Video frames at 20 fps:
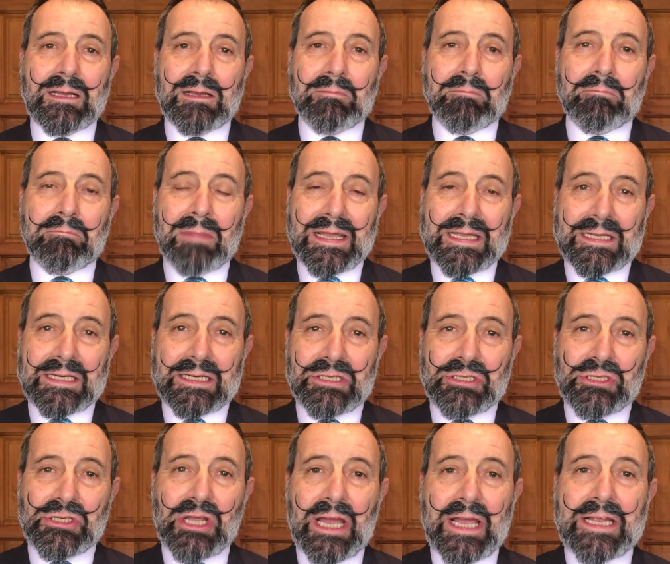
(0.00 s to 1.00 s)
making a
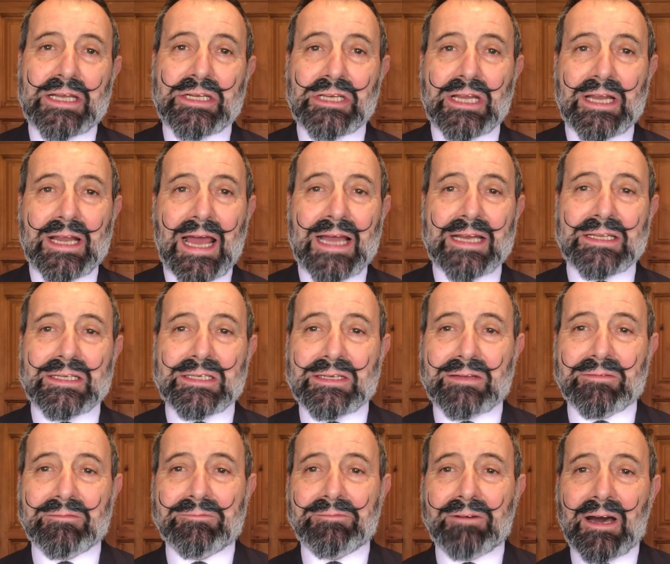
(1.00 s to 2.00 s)
change and adding
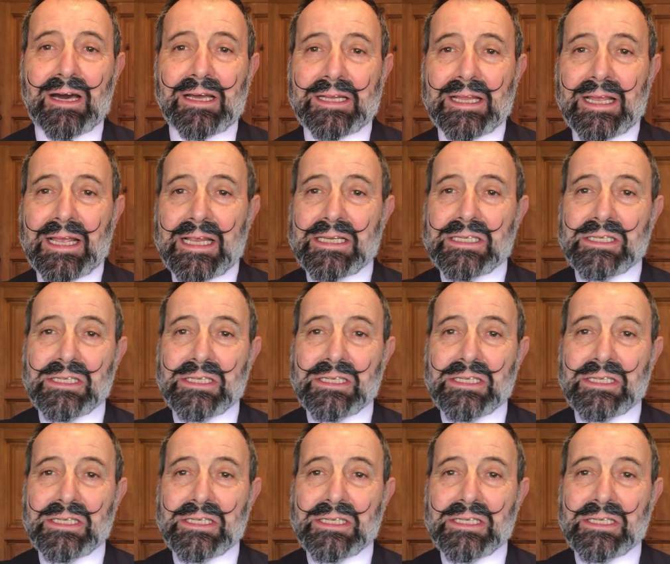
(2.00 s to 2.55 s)
some fun is